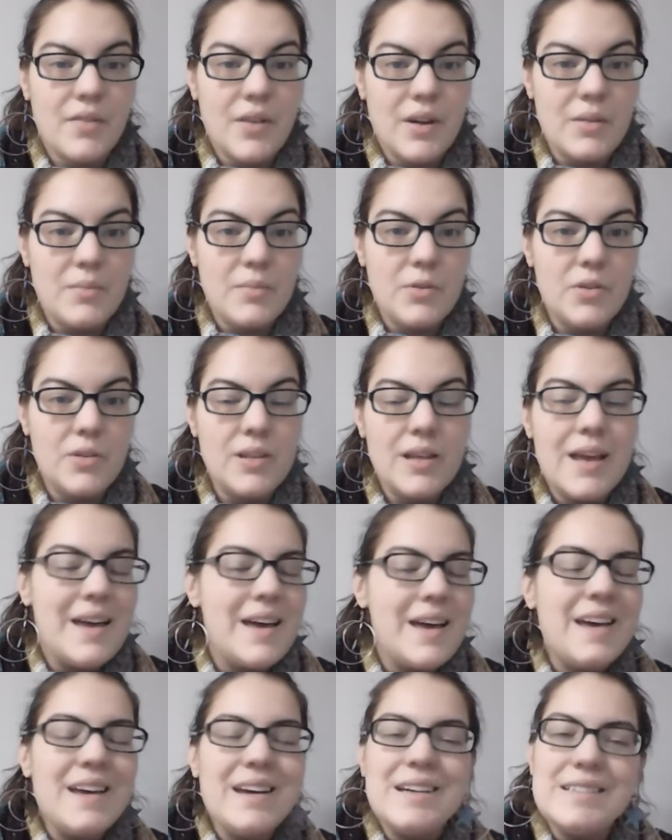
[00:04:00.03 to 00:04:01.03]
available.
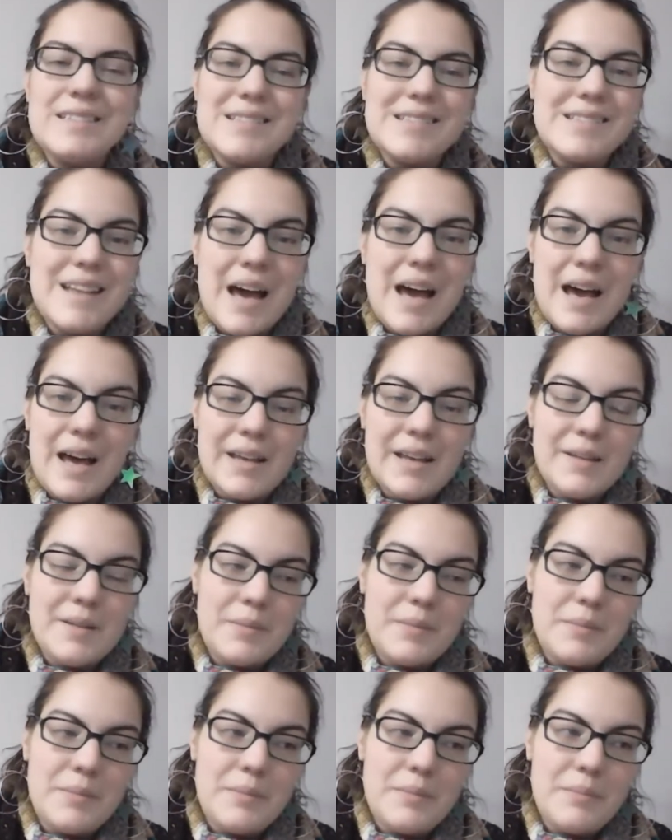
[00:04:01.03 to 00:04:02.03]
It does not
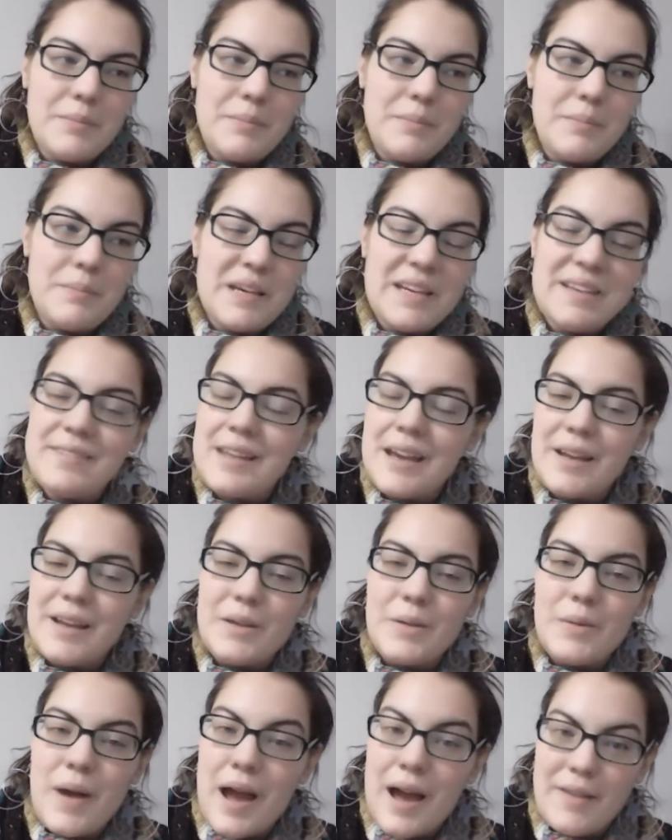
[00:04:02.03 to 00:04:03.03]
mean that
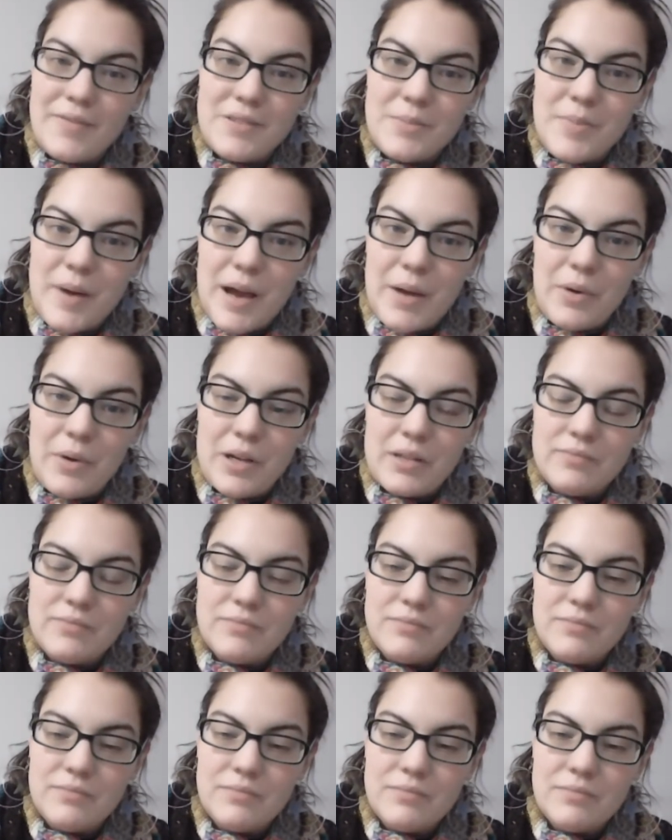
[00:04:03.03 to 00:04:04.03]
you have to buy one.
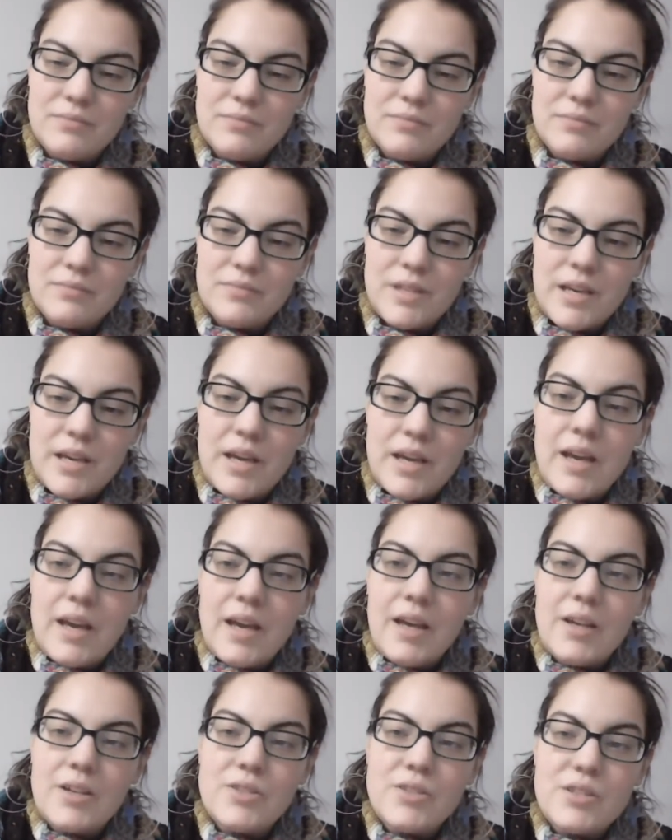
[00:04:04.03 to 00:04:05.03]

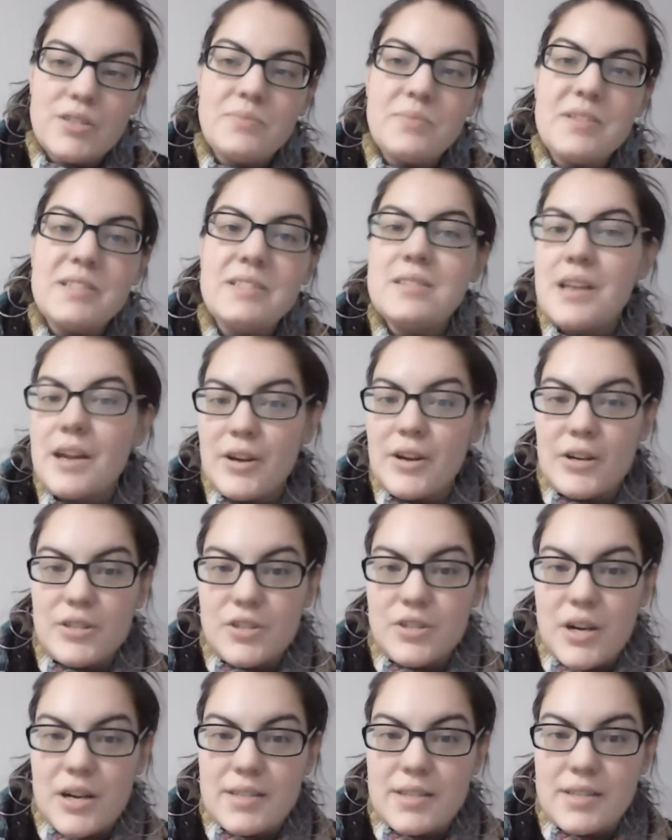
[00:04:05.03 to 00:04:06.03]
It just means that you're
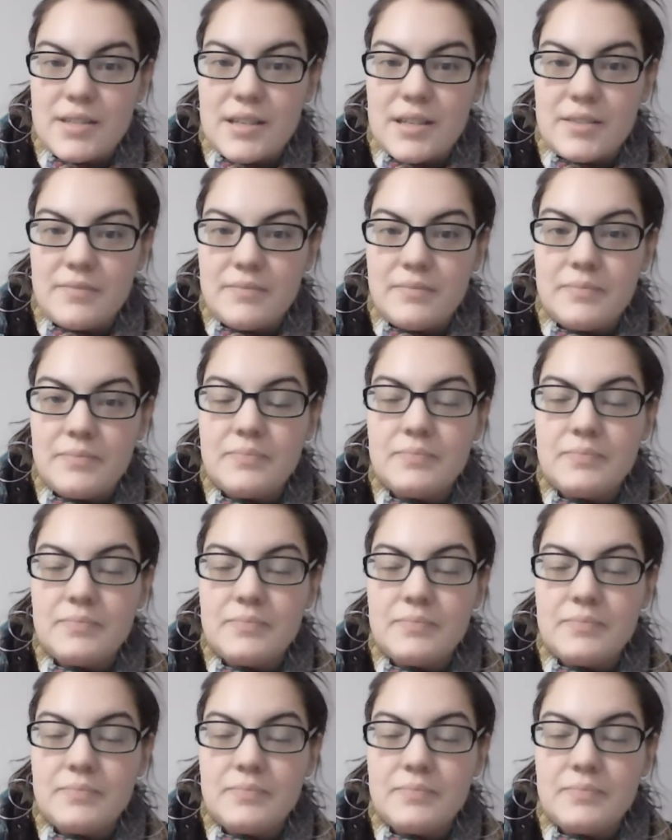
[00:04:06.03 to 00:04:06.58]
interested.